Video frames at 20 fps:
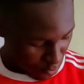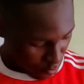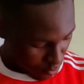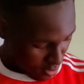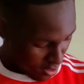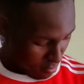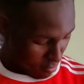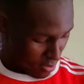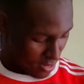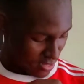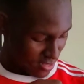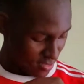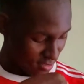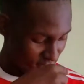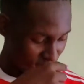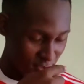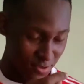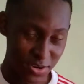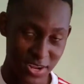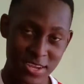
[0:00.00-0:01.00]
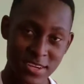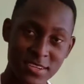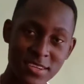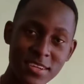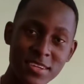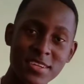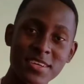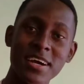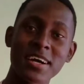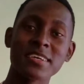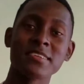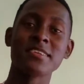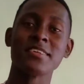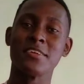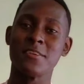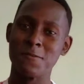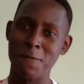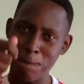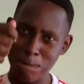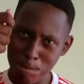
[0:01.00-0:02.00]
viewer Manchester United
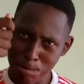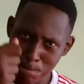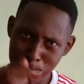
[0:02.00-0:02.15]
Aseno.